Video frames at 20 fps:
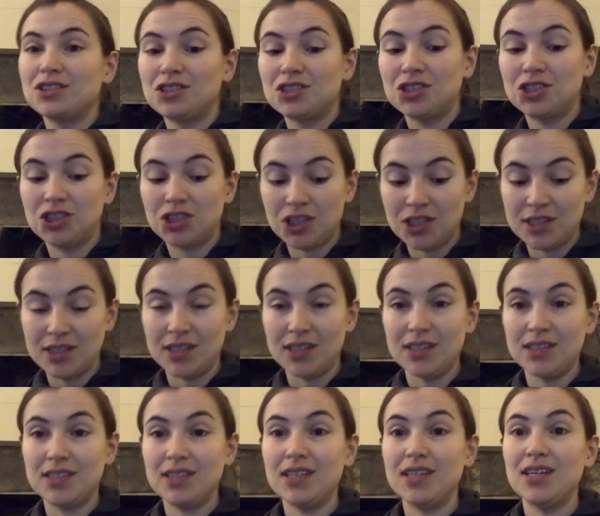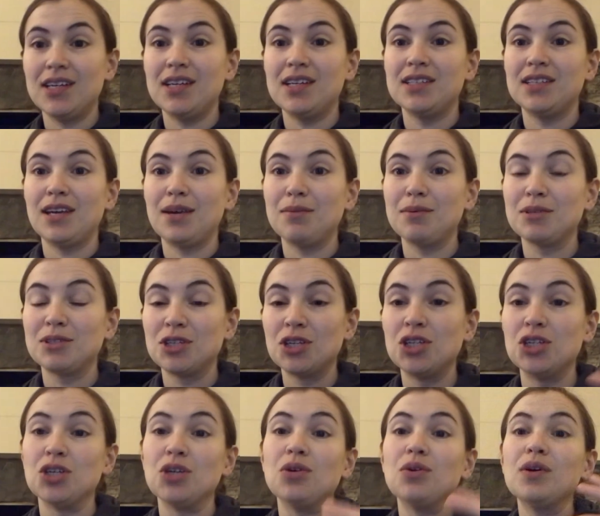Jesus is able to
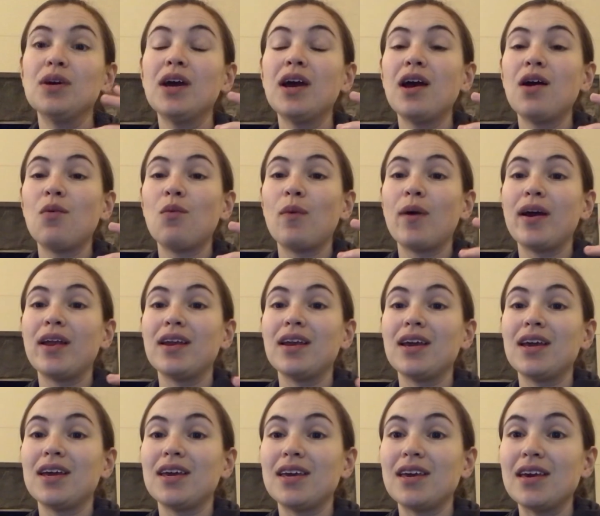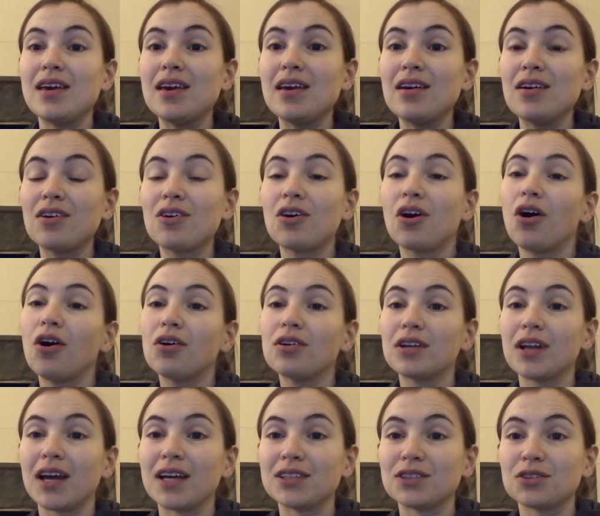do when he
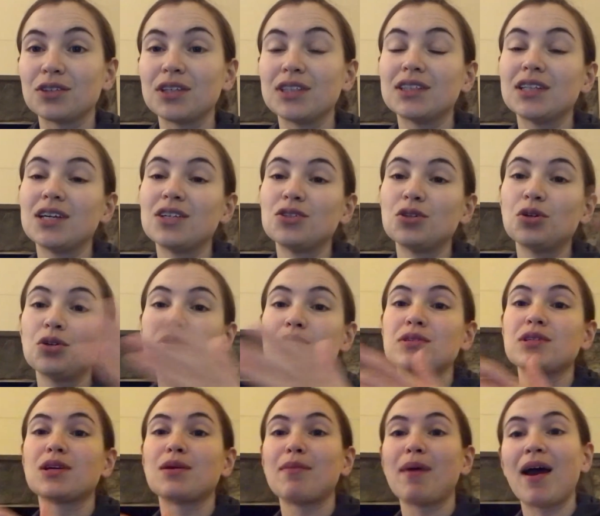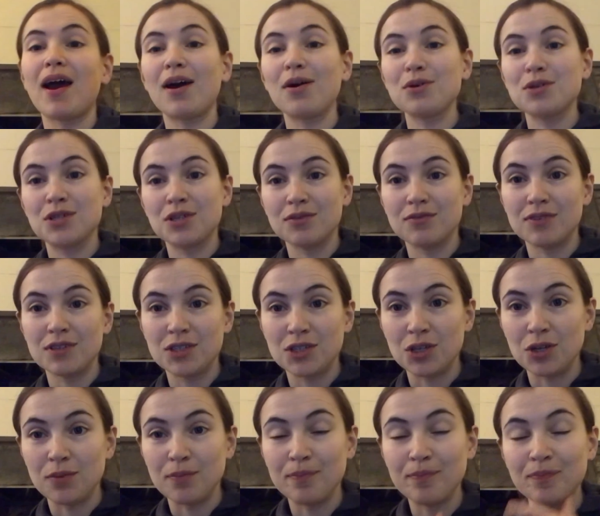called Lazarus and told him to come out of the
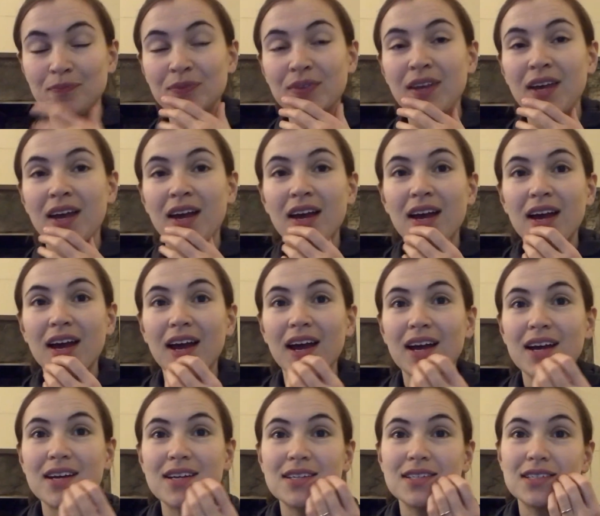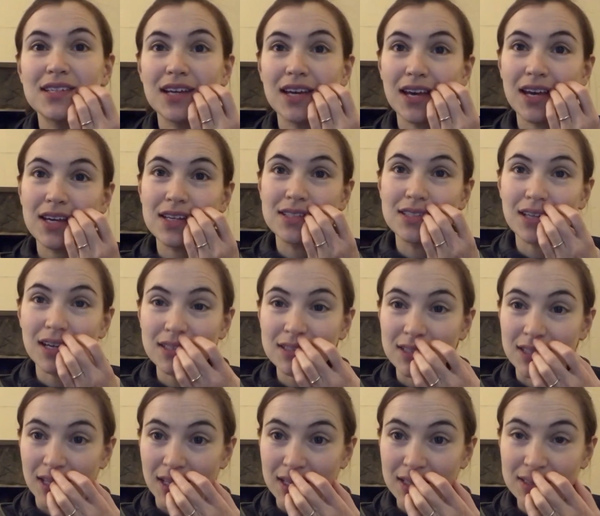tomb. And he does
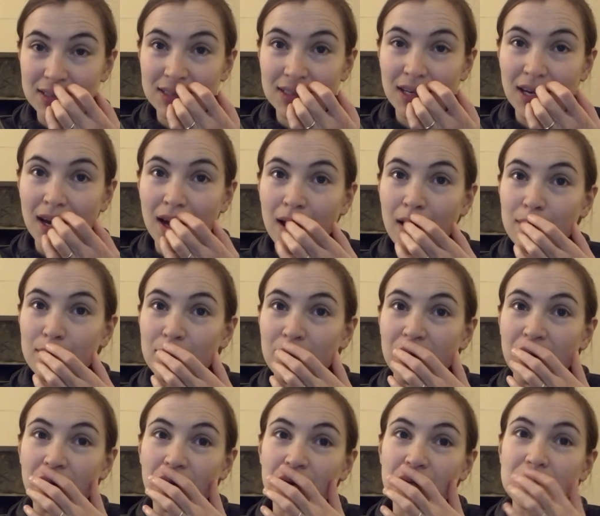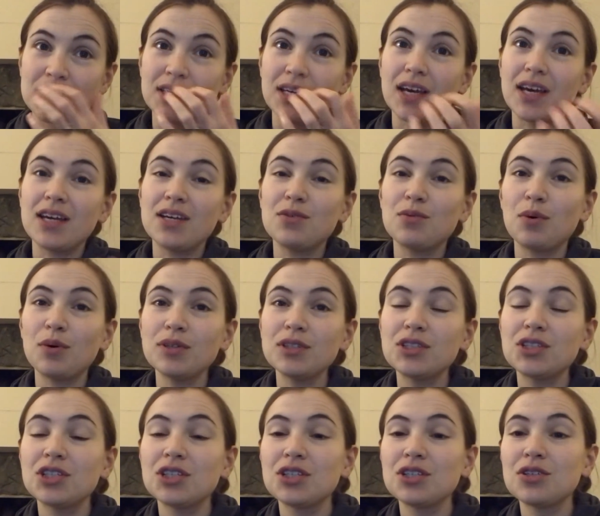this because he
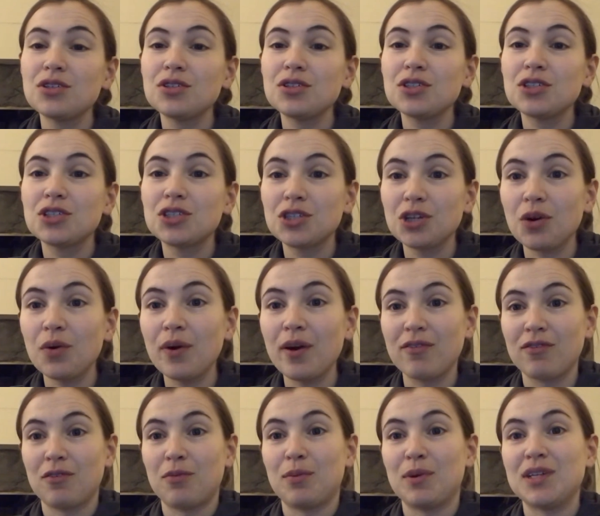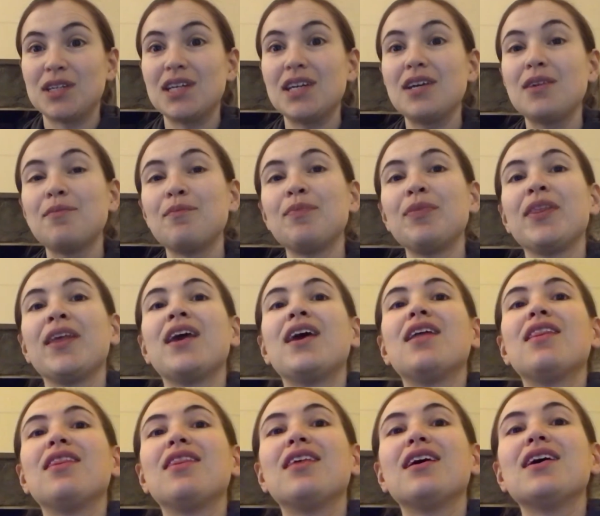wants to show everybody
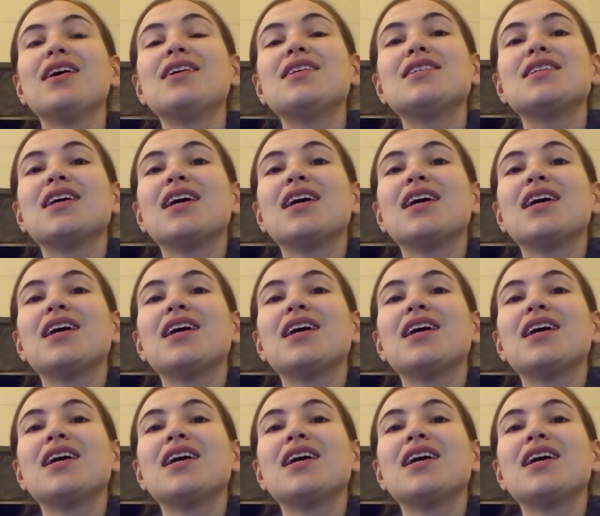that